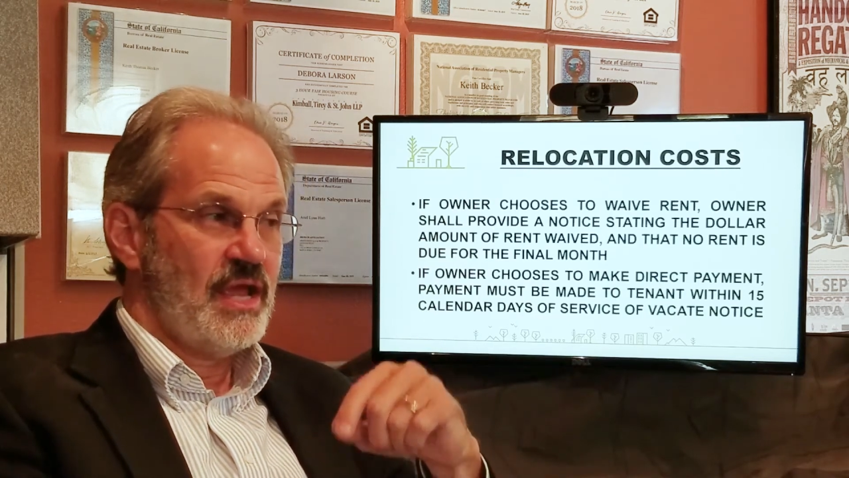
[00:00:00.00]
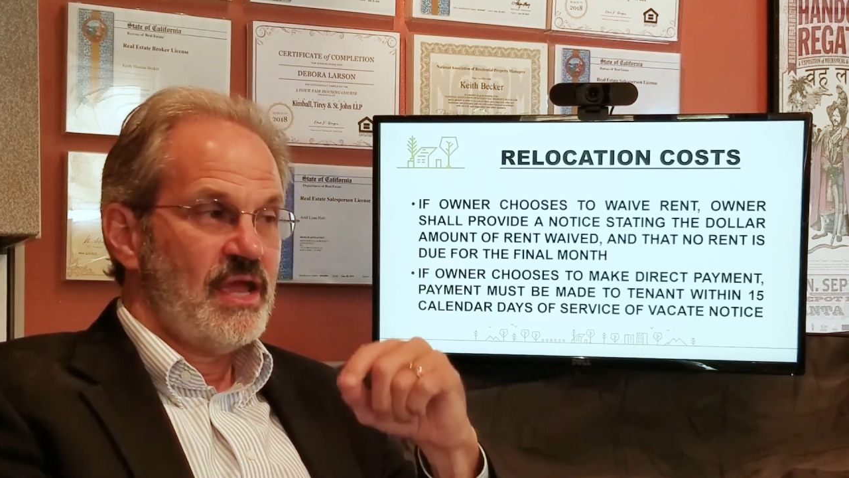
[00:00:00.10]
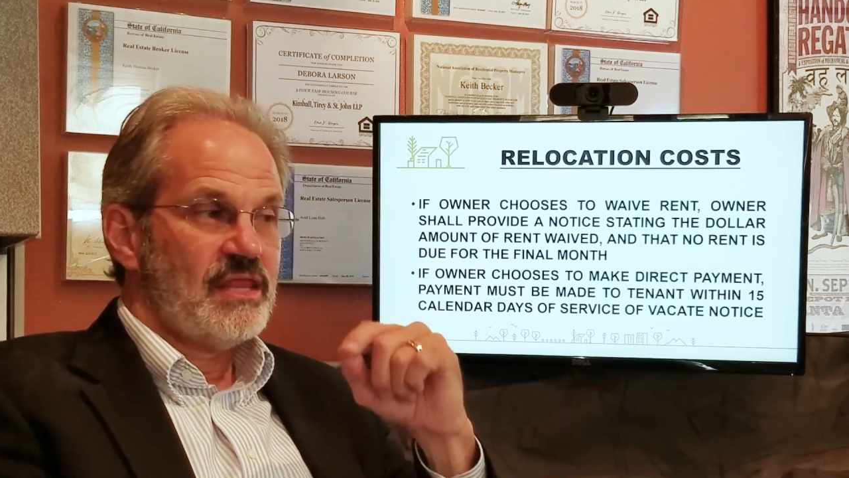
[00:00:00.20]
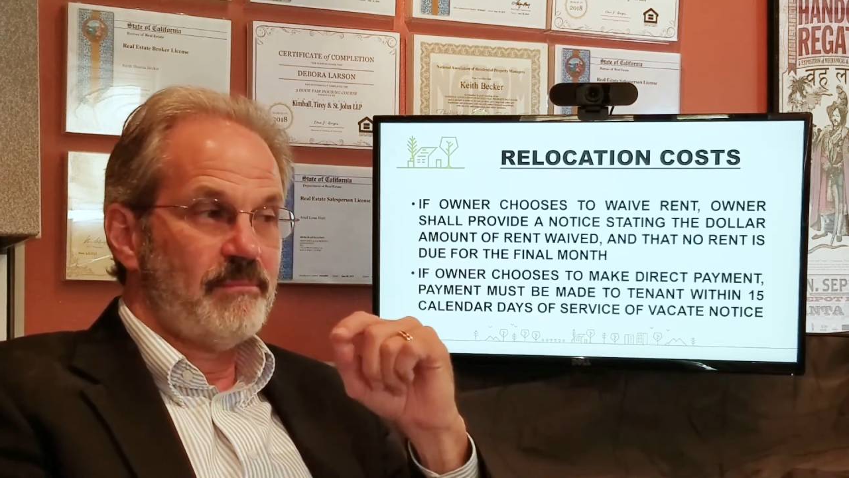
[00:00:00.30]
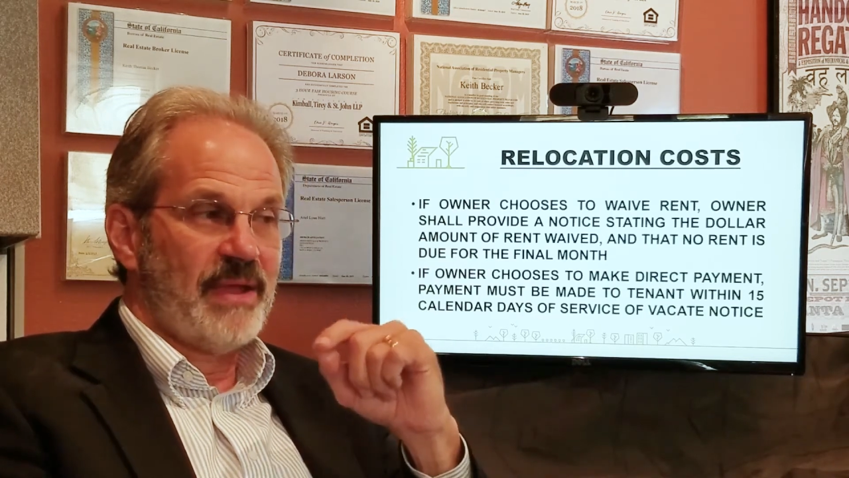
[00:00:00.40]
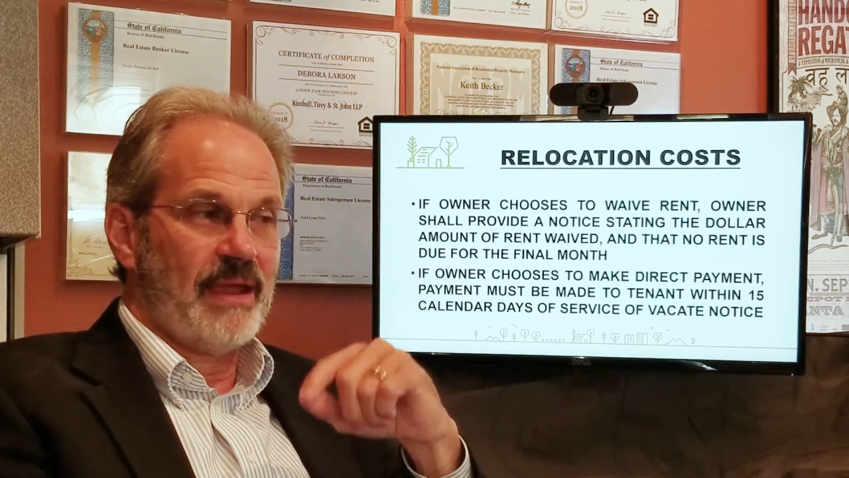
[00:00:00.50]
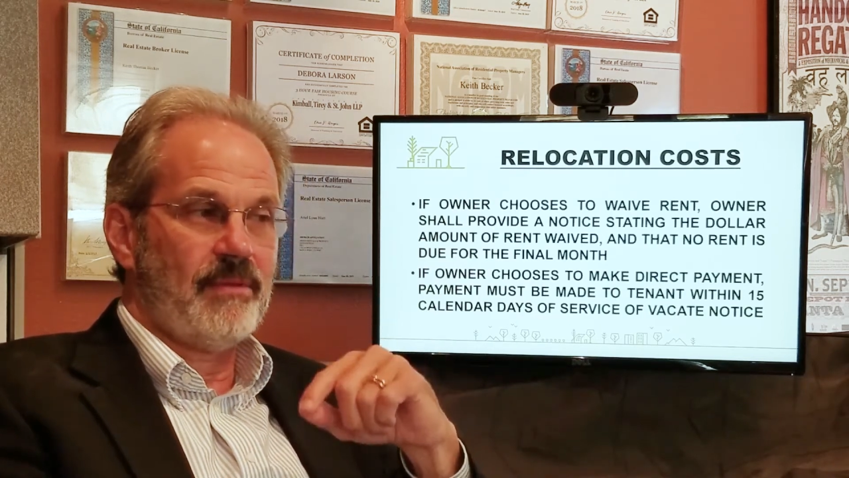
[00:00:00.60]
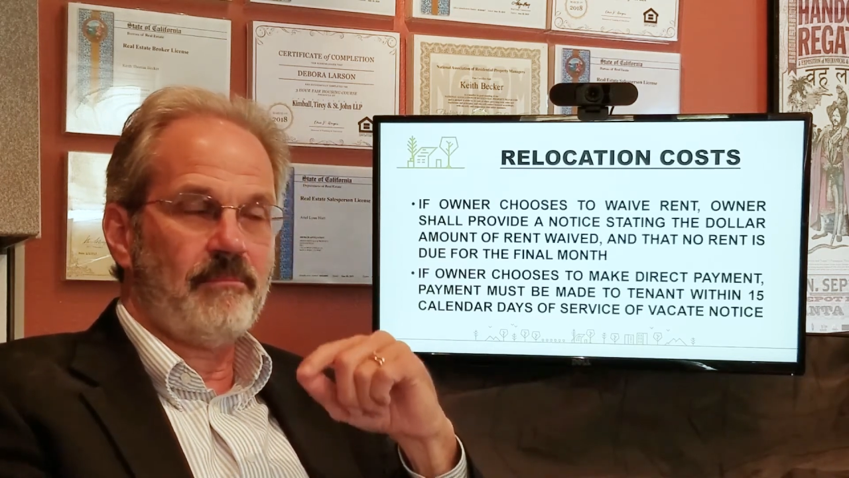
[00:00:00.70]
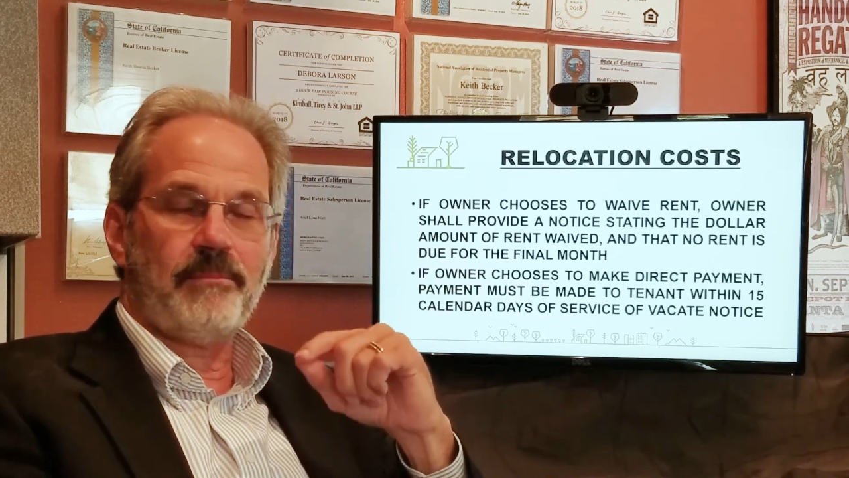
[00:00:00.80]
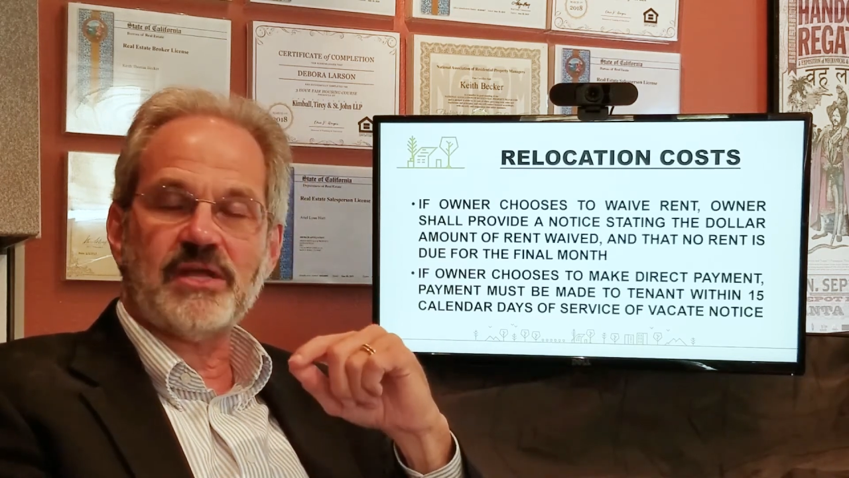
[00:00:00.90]
the
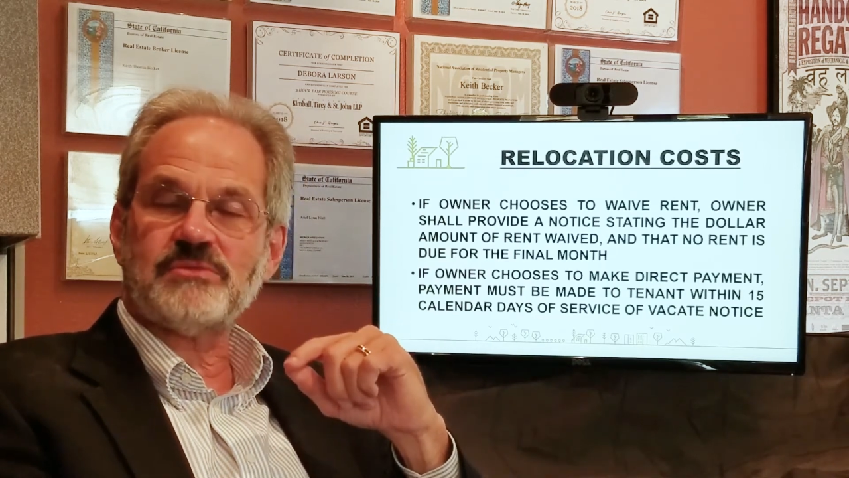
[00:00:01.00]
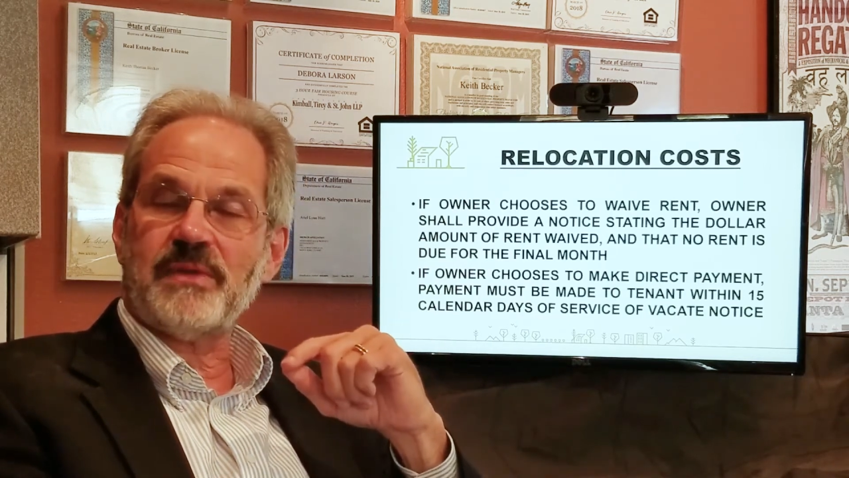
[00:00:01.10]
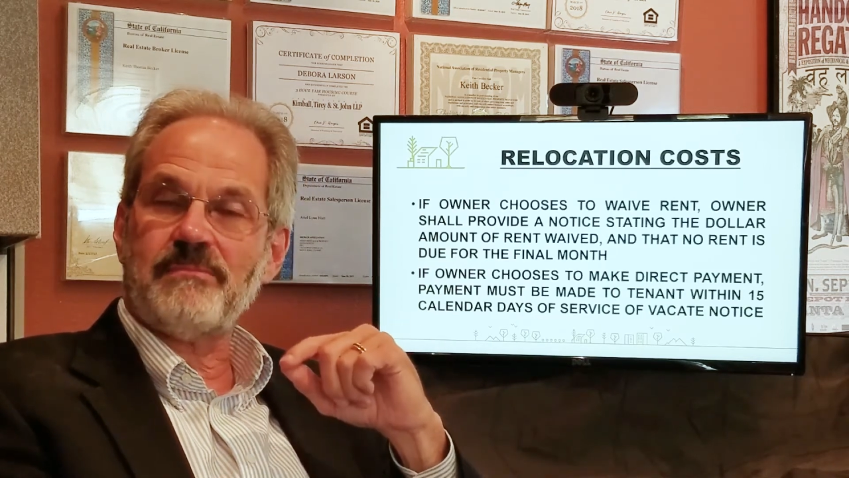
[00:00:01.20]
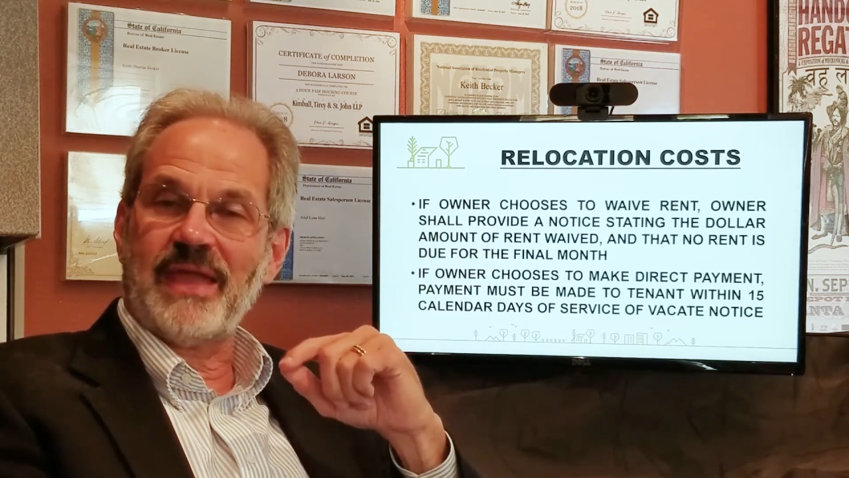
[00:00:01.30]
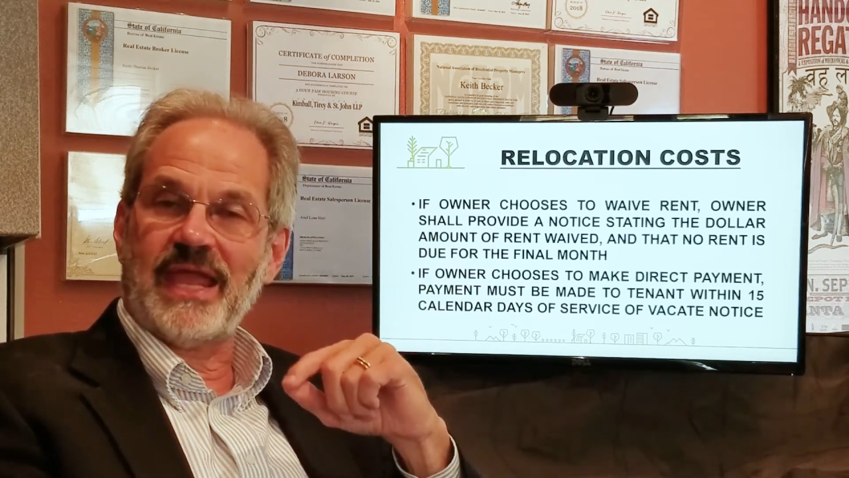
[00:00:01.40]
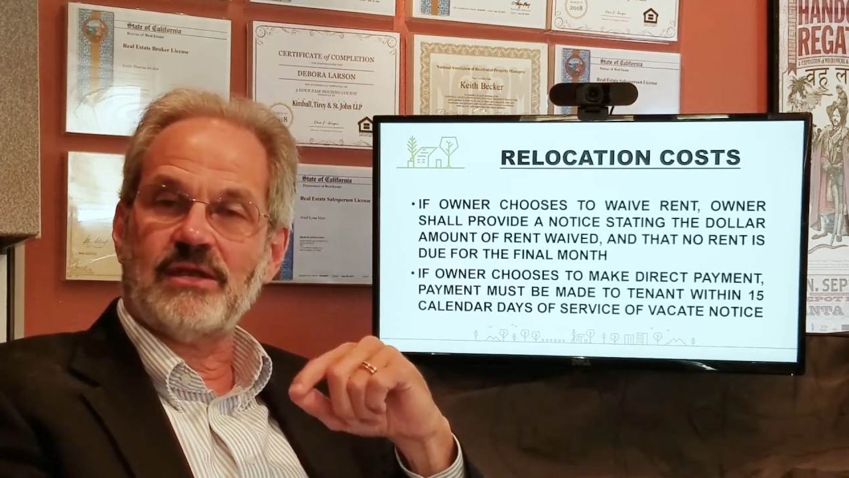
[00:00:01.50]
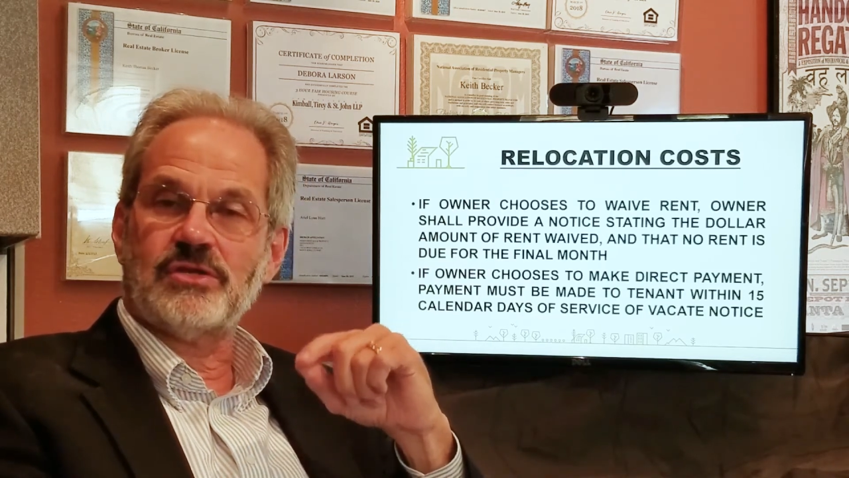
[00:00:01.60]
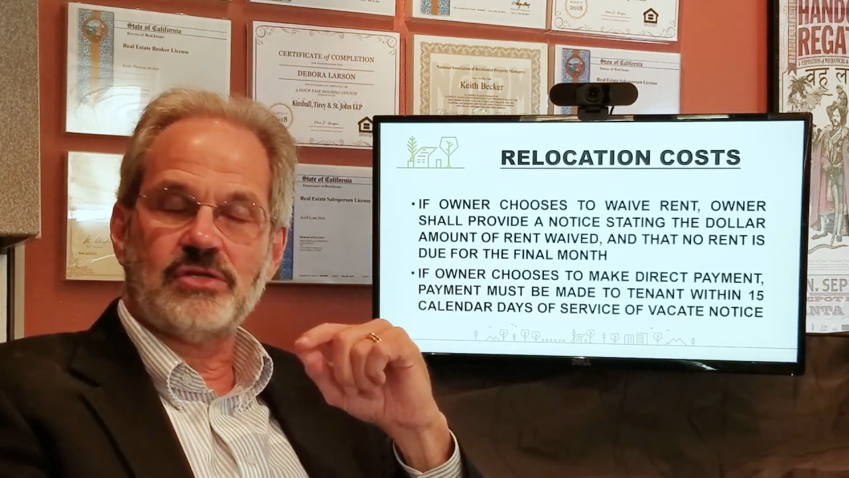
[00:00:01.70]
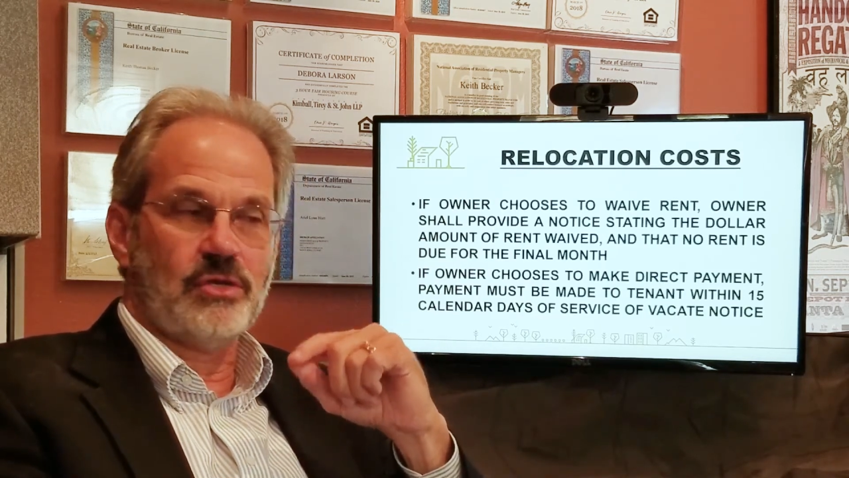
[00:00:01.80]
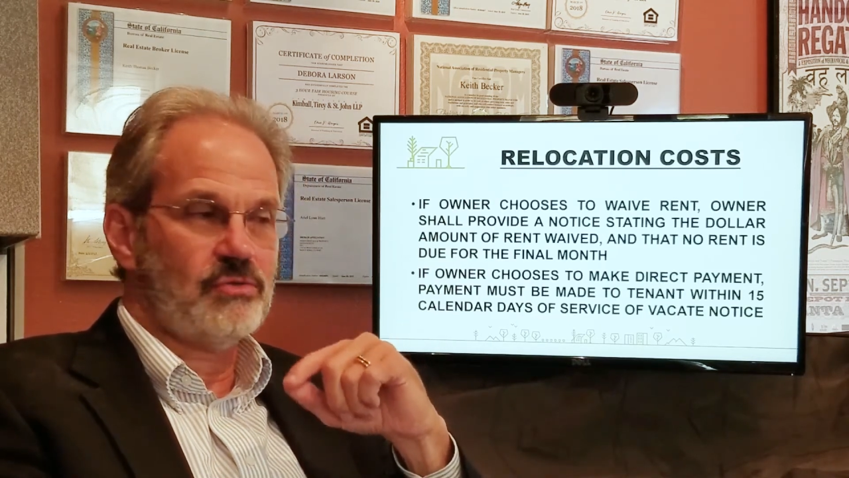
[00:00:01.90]
payment must be
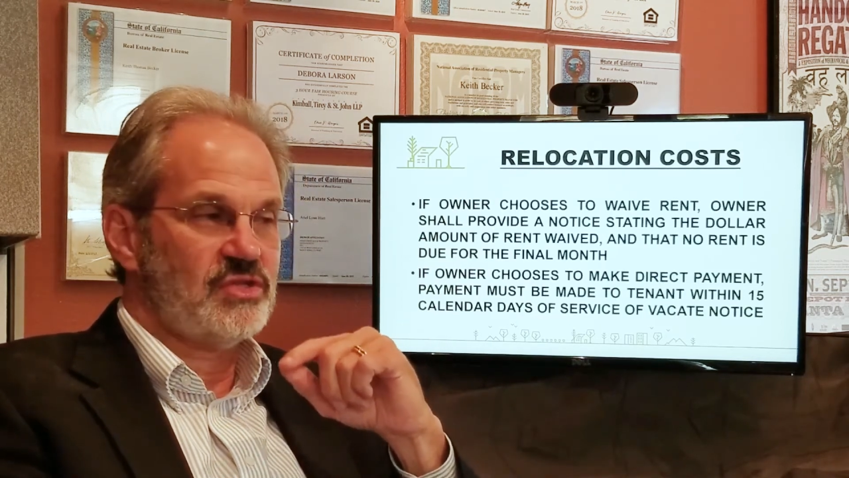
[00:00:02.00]
made to